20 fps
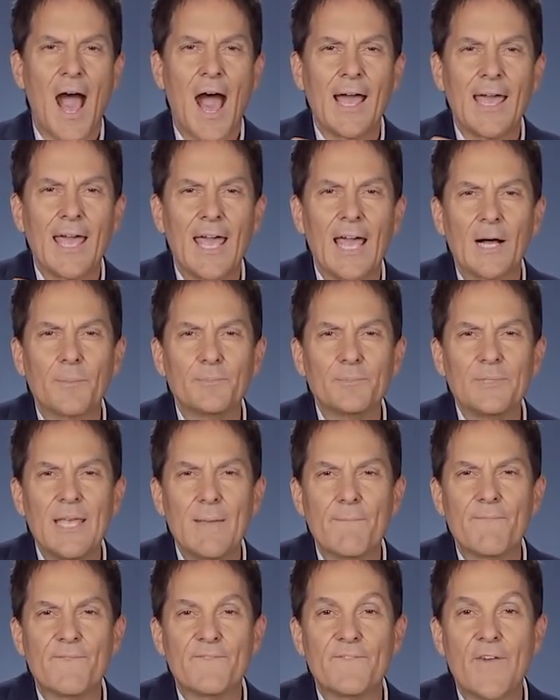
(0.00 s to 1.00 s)
I helped
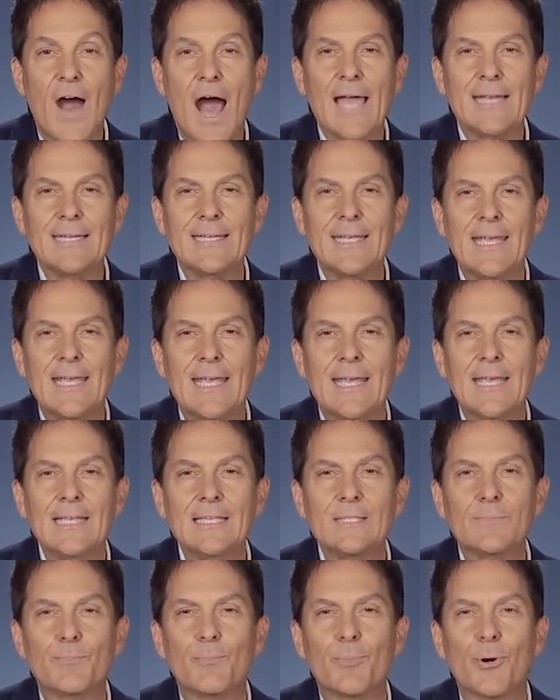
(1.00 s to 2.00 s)
him find
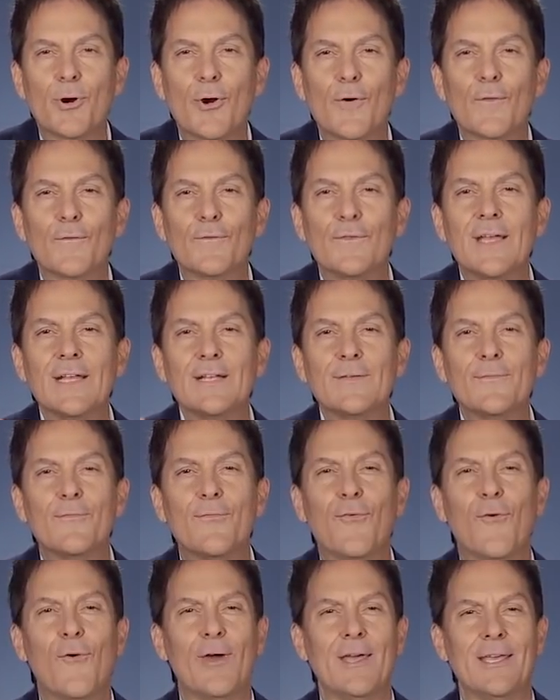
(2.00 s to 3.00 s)
his perfect
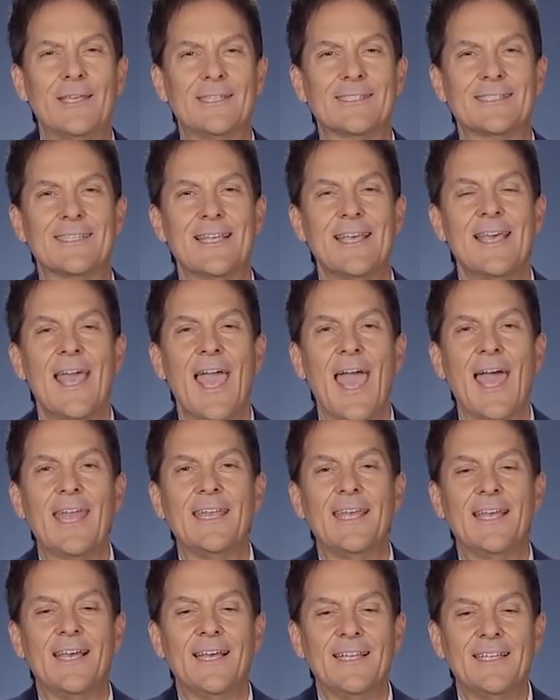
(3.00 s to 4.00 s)
voice.
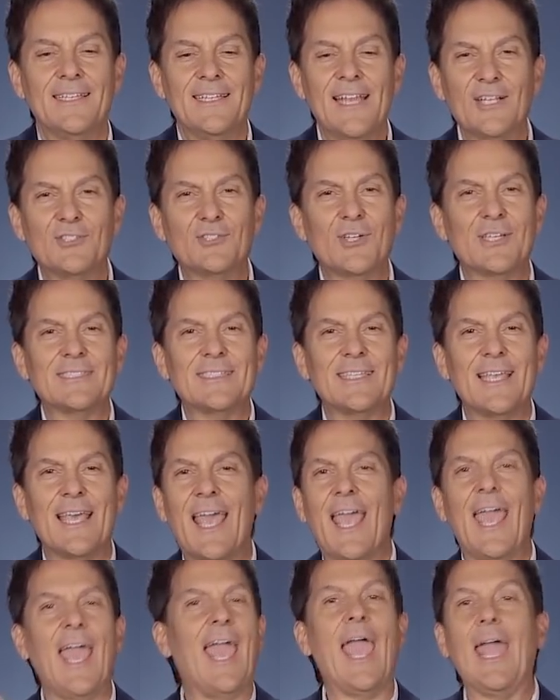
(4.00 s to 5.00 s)
And not just
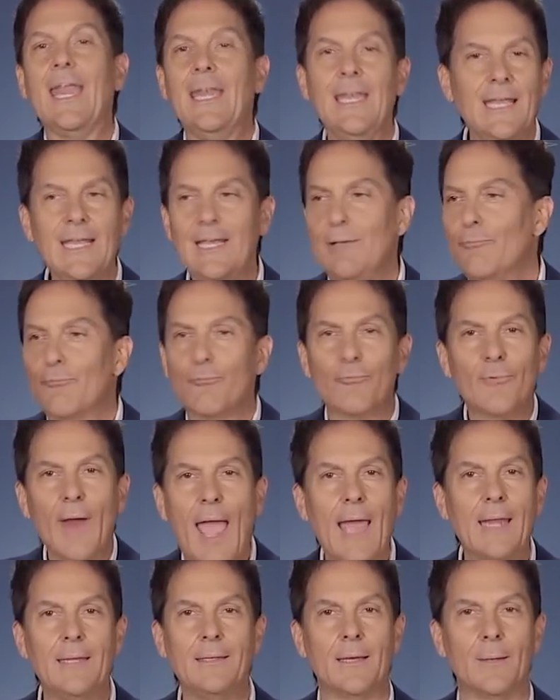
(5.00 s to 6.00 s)
any
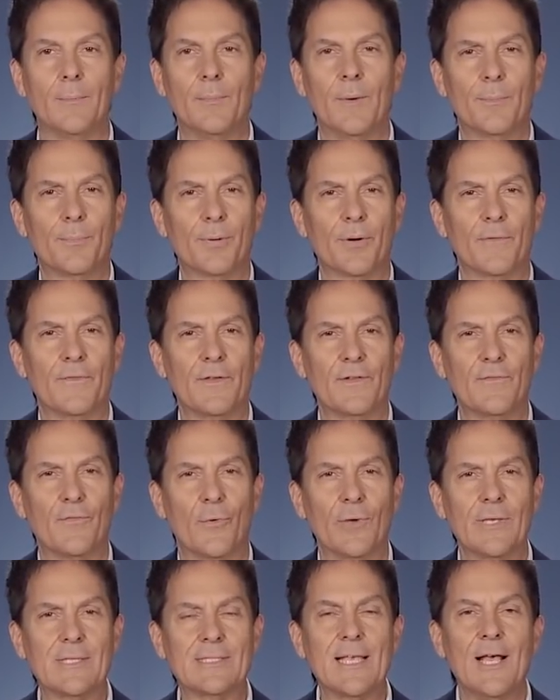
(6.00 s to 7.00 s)
random perfect
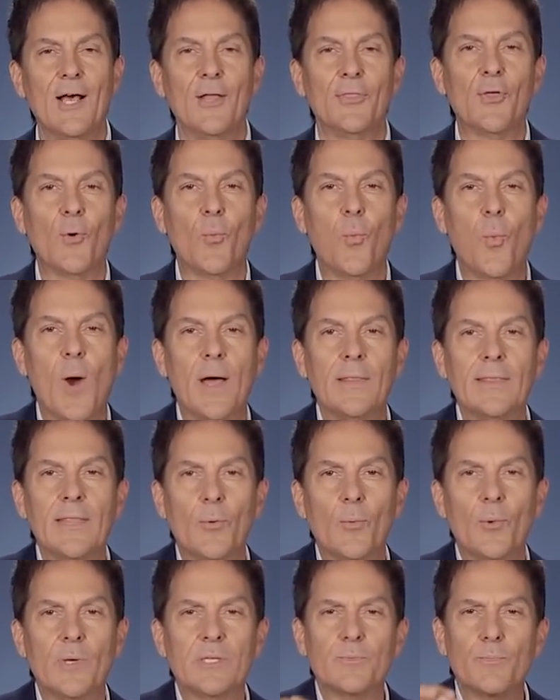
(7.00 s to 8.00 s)
voice, the one
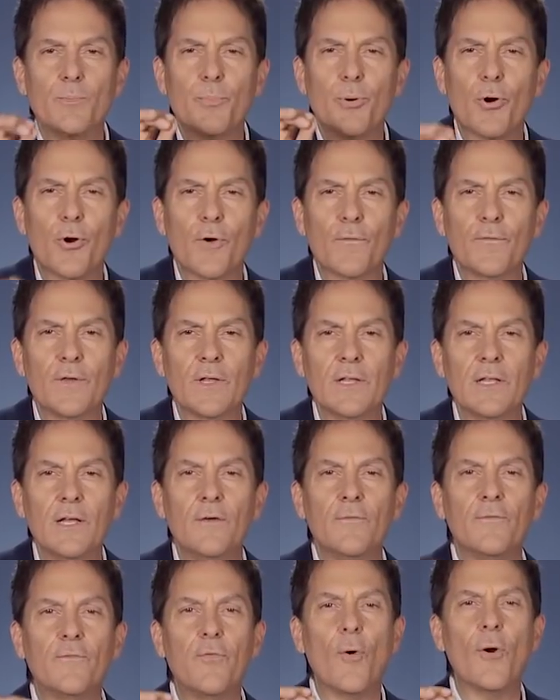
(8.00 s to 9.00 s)
that was perfect
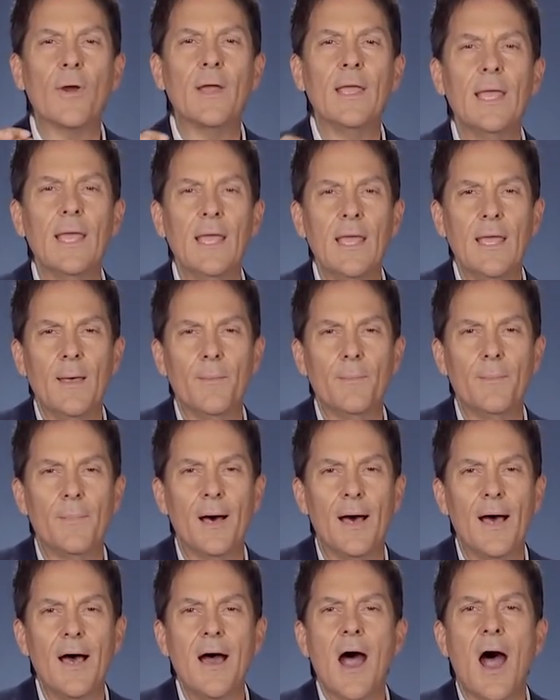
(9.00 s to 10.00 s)
for
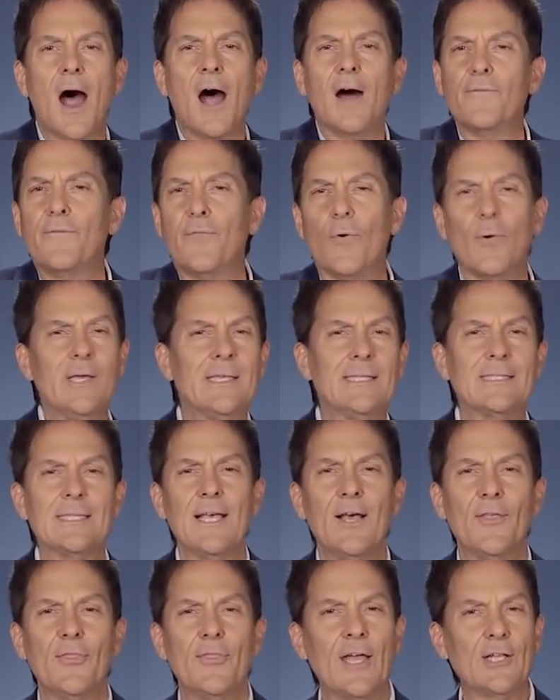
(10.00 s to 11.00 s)
him, a voice
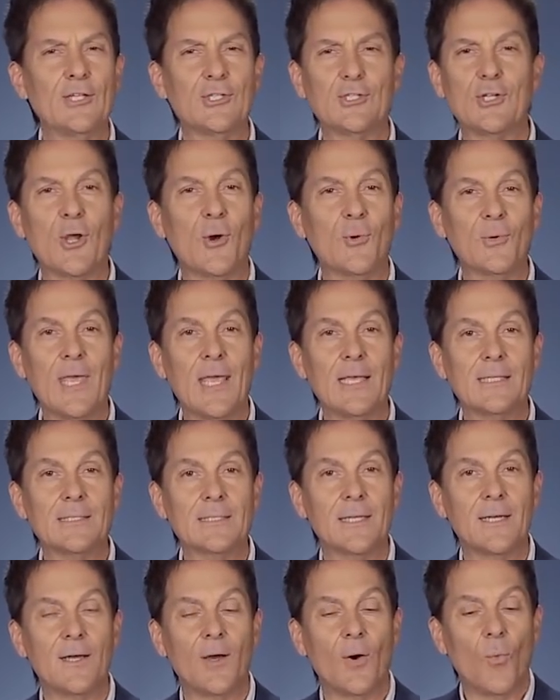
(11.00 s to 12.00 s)
that
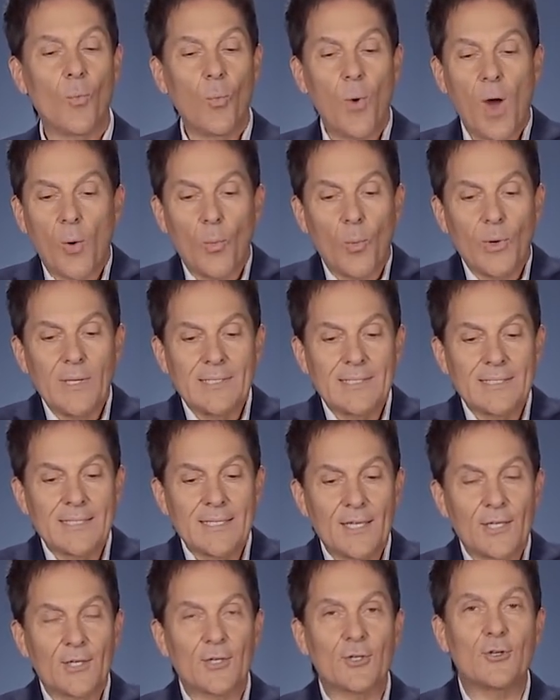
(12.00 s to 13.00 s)
showcased what was
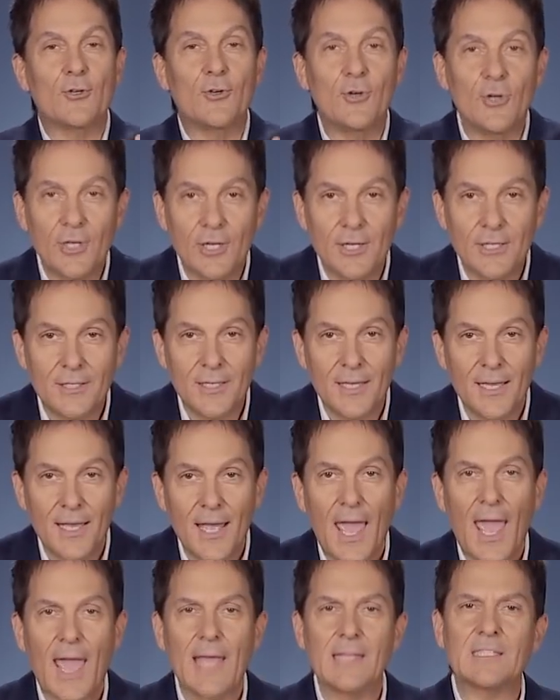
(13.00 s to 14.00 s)
good
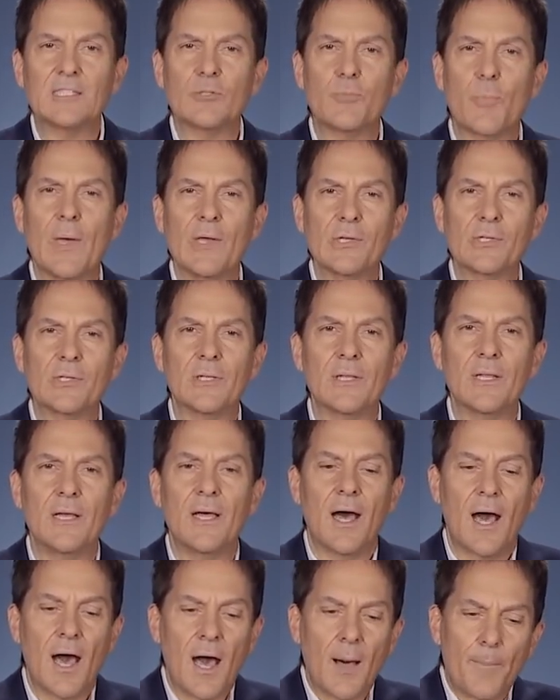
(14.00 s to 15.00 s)
and special
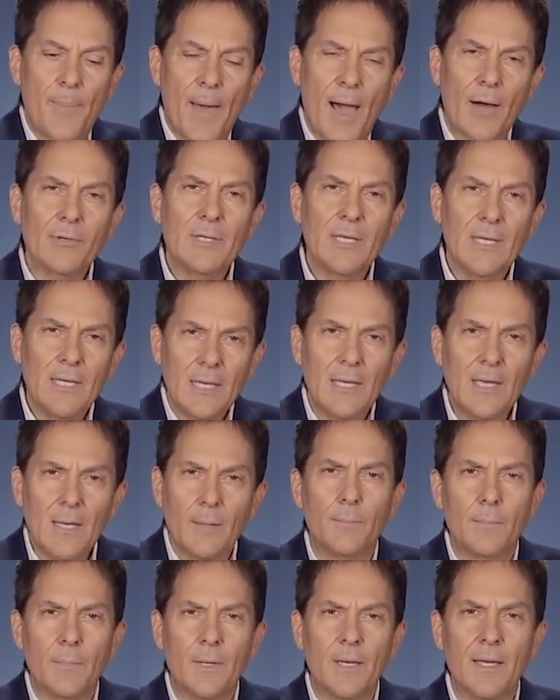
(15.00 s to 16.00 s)
about
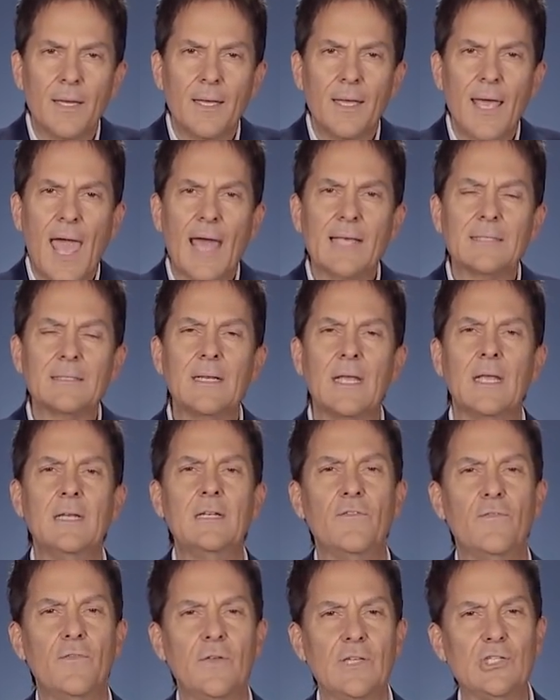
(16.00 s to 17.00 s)
him as an
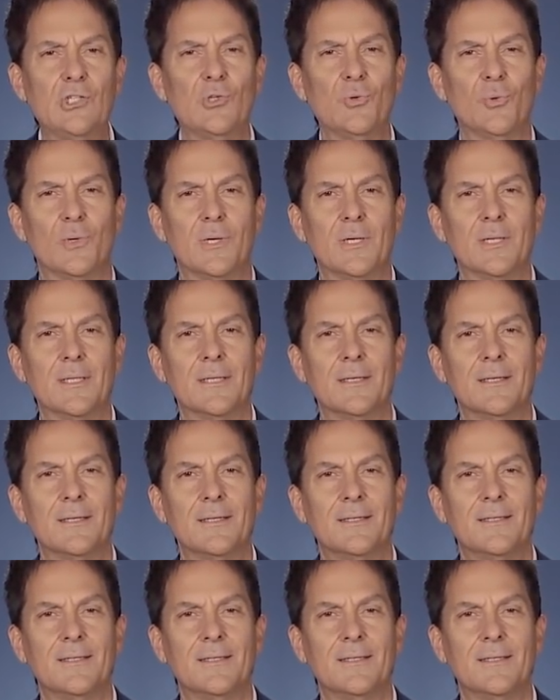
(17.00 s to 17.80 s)
individual.